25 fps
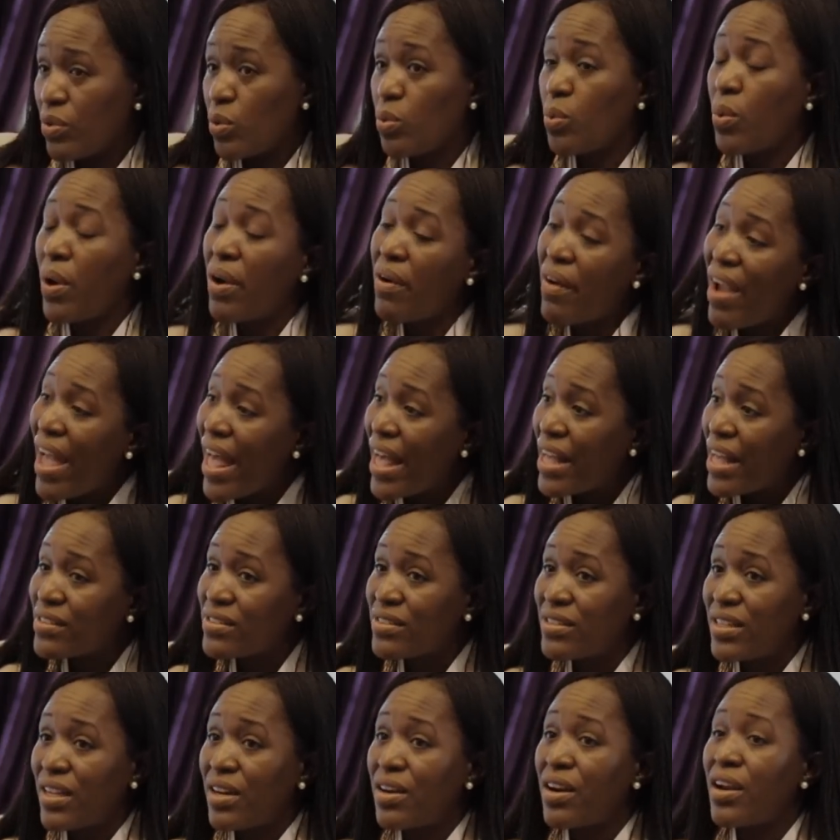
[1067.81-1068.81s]
Whereas
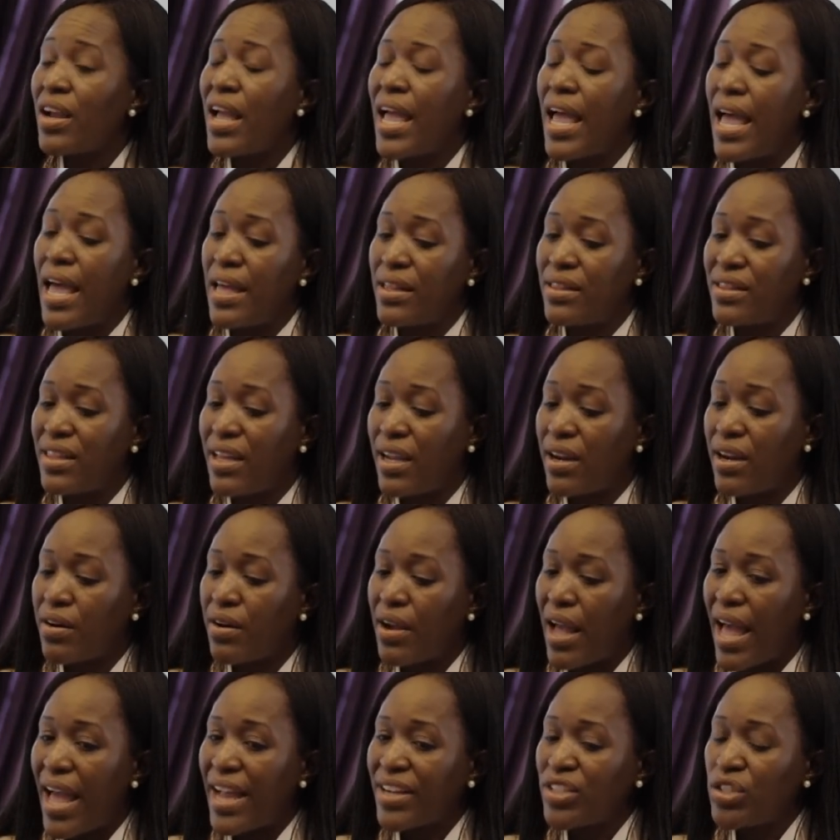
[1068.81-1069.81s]
there there
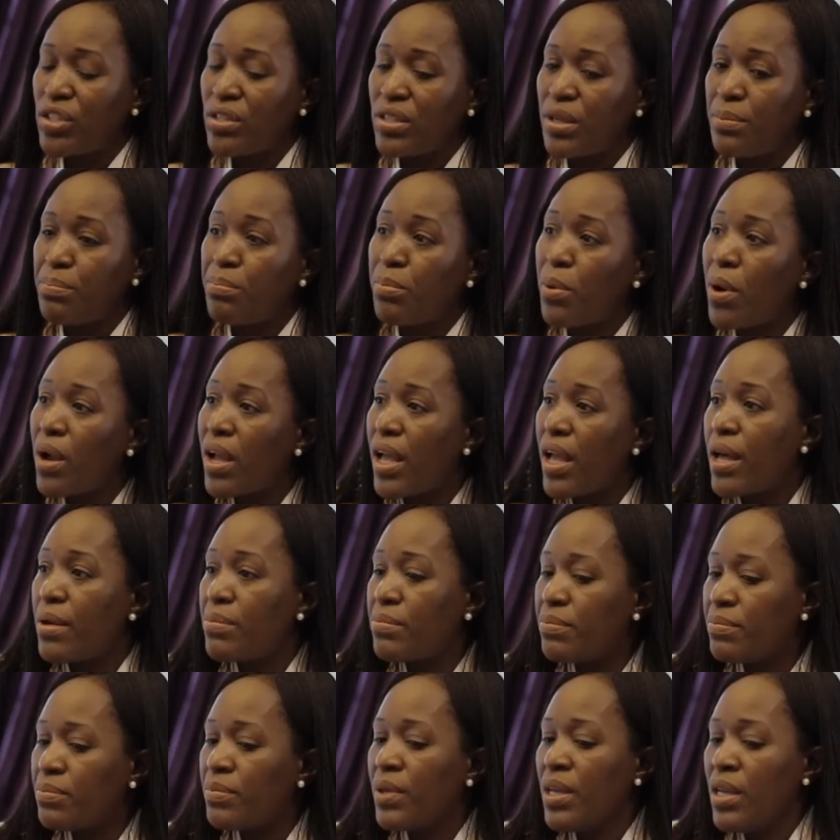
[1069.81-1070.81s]
are actually
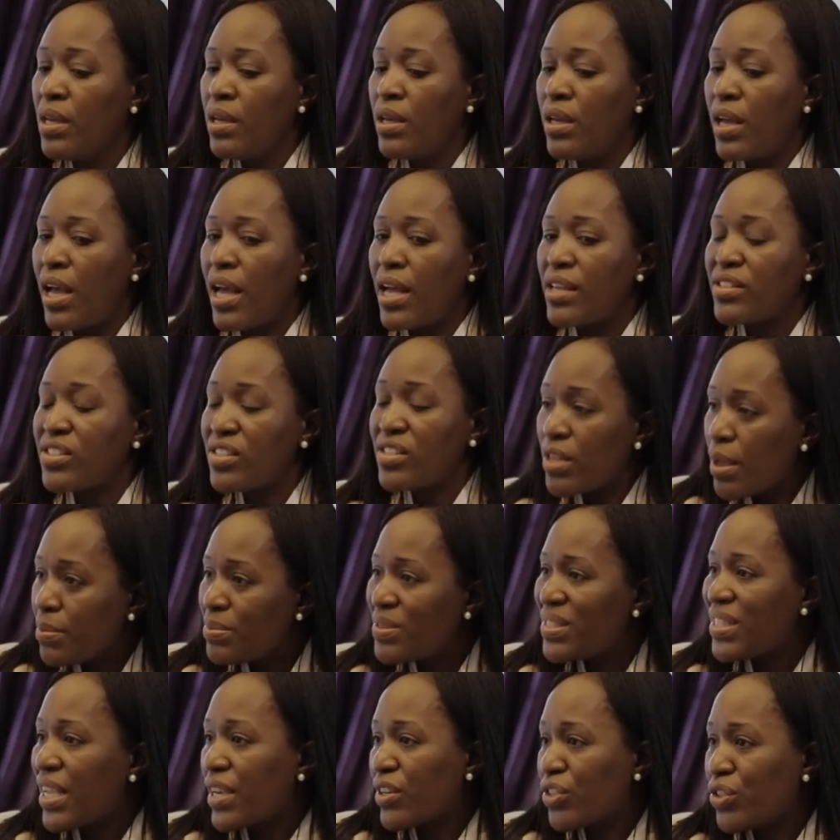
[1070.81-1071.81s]
um, uh,
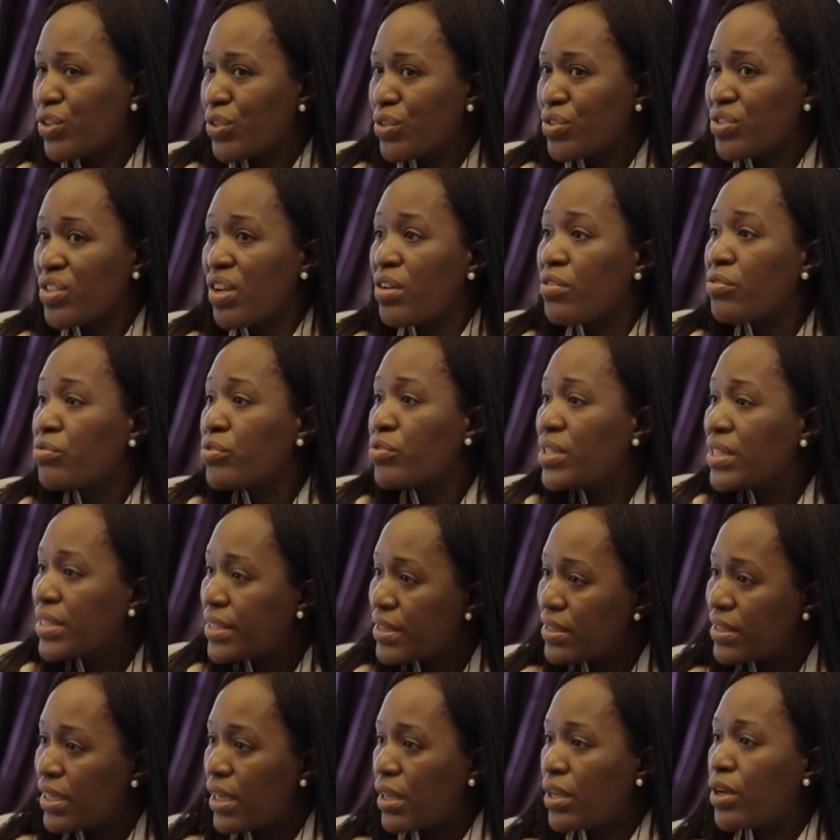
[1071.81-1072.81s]
subsectors of real
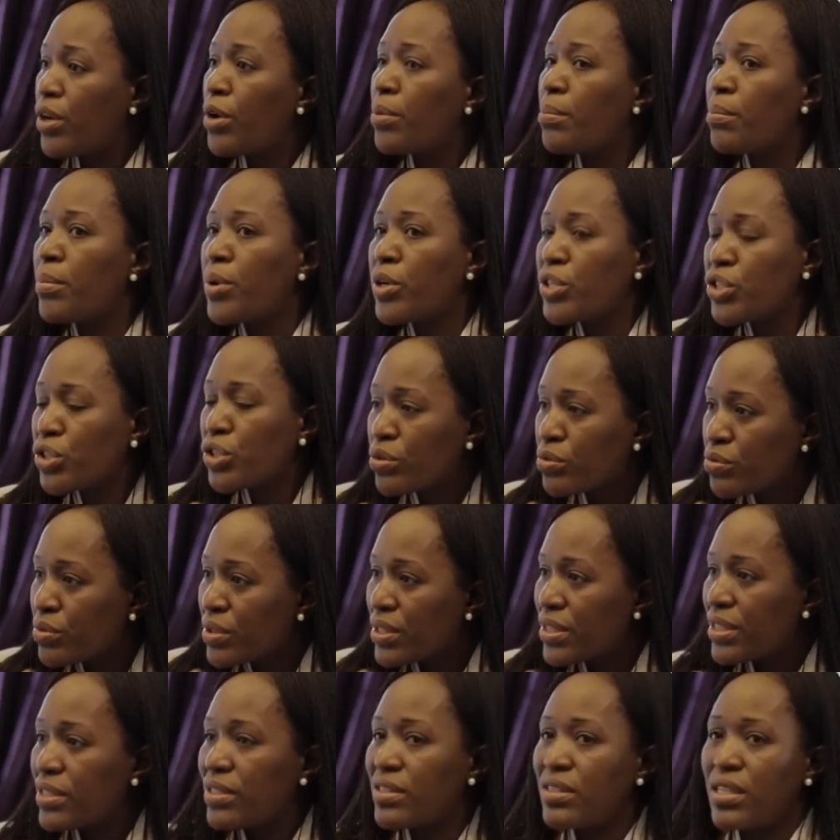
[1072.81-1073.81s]
estate, commercial
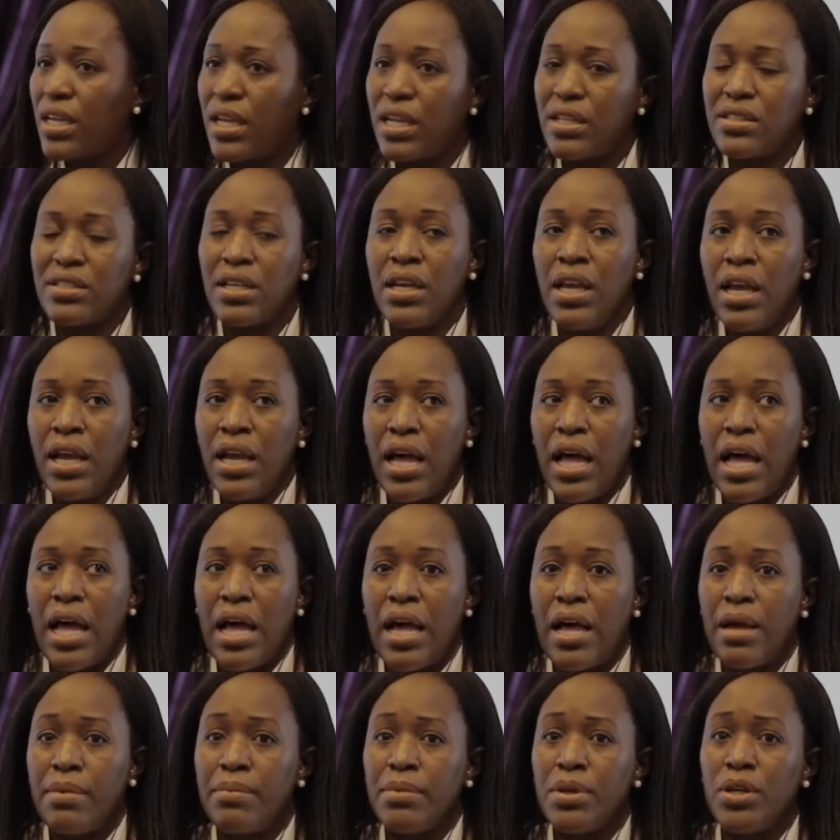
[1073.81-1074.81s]
real estate,
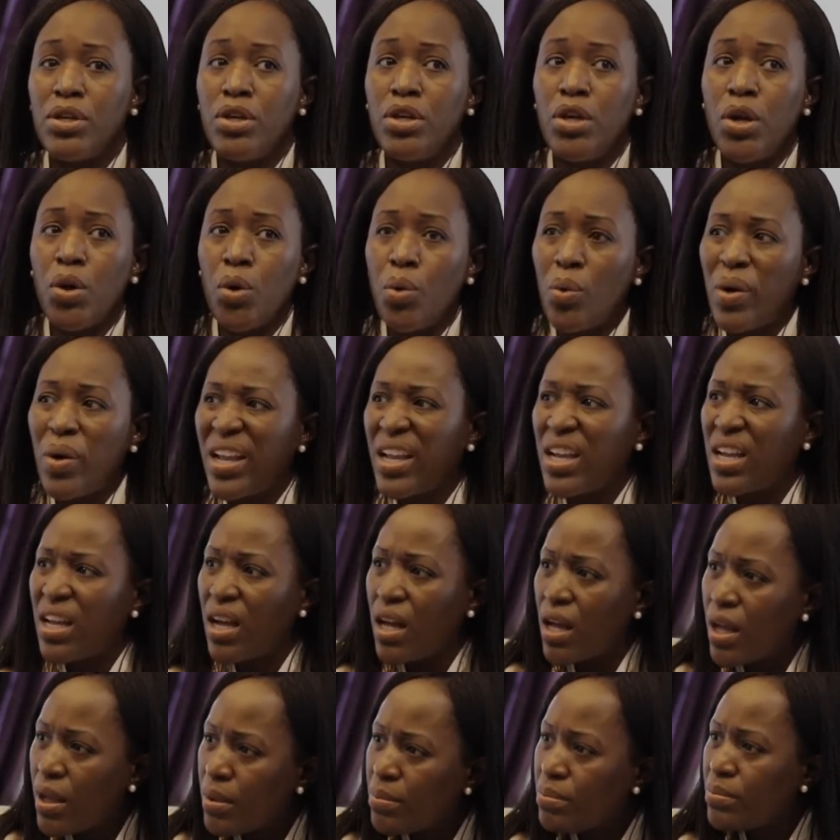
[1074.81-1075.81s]
um, low
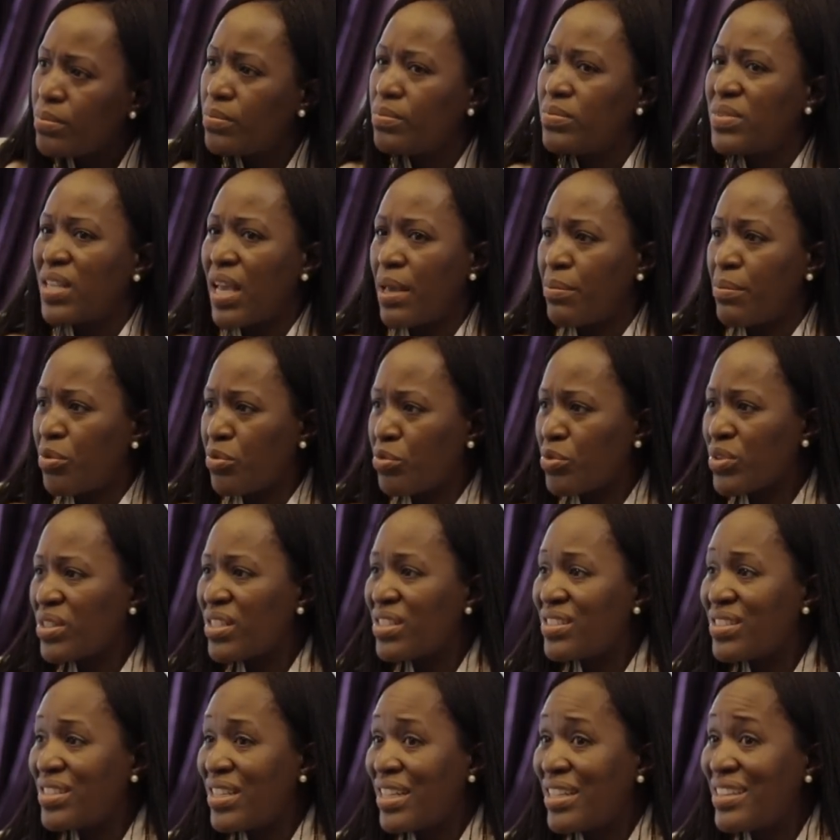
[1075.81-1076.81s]
income type of real
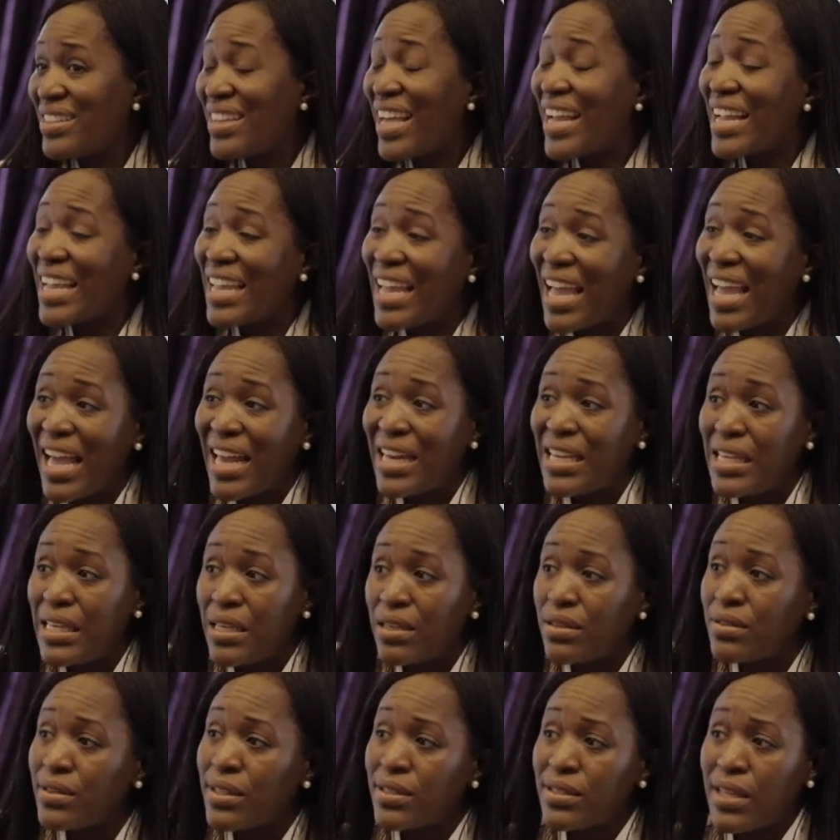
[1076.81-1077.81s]
estate that can
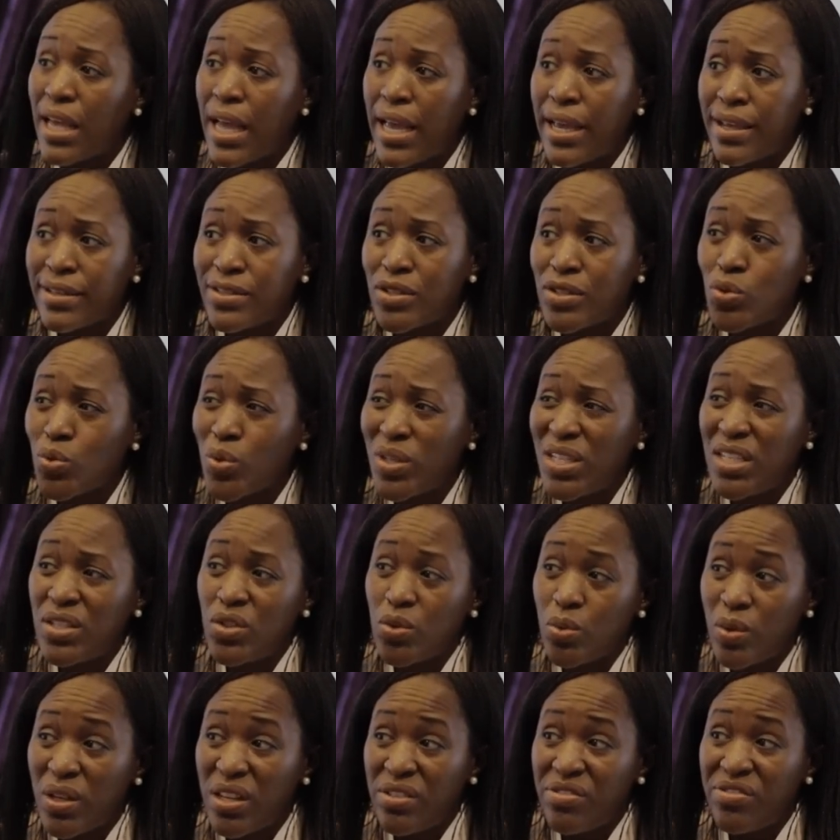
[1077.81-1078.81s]
yield as high as 20,
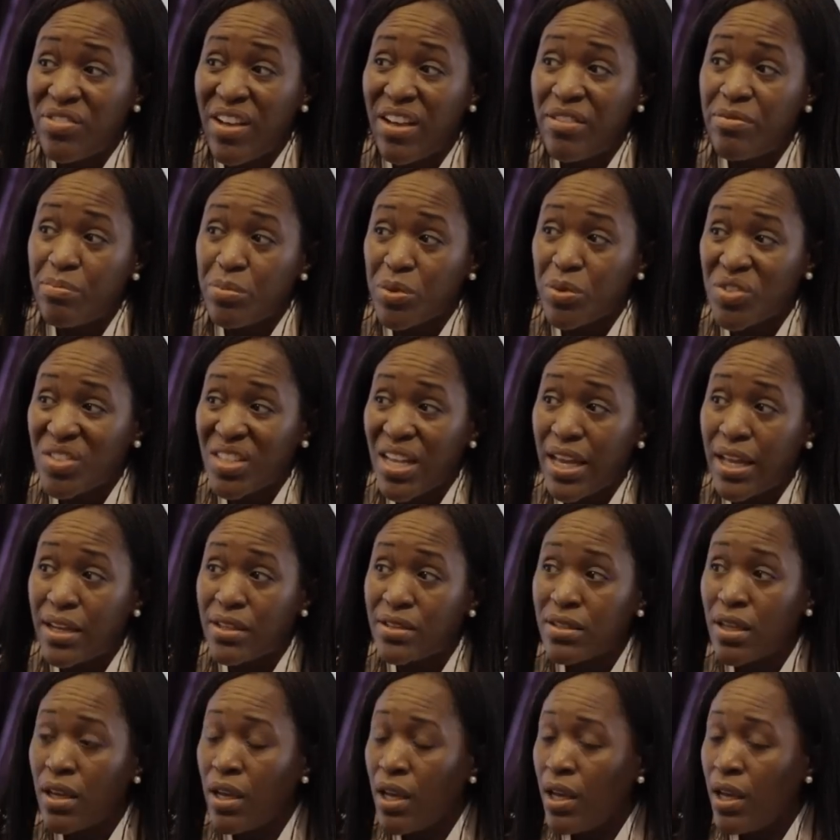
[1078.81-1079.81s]
25 percent.